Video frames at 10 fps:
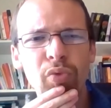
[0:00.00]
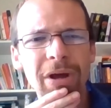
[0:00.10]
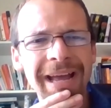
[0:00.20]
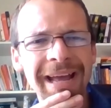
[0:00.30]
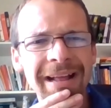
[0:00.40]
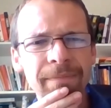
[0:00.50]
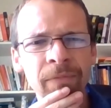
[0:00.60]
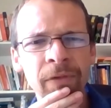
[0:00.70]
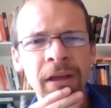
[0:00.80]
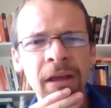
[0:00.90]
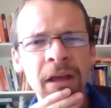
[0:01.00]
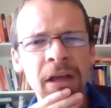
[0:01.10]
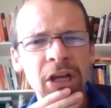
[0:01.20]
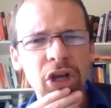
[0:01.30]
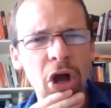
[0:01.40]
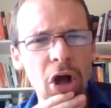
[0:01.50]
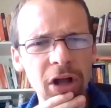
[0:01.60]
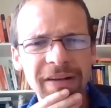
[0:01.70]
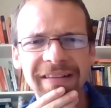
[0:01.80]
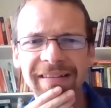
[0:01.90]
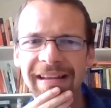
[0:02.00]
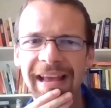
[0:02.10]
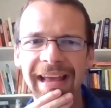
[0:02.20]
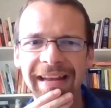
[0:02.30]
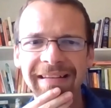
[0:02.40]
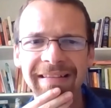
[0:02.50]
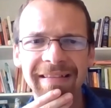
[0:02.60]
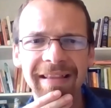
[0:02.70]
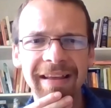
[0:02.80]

Well, God said